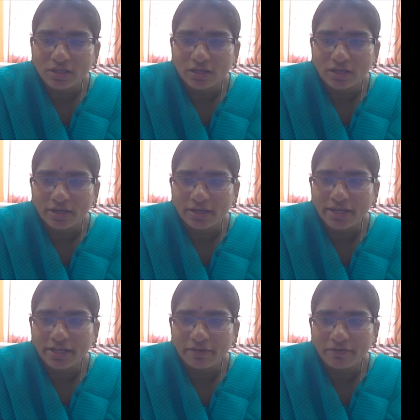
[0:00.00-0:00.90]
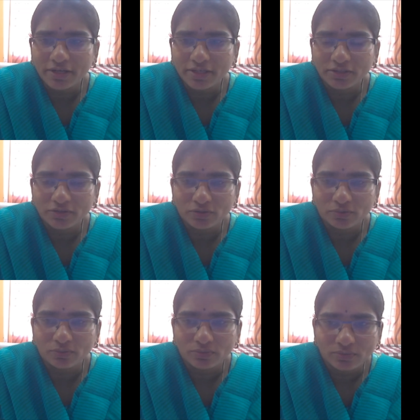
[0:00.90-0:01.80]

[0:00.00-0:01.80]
are again divided into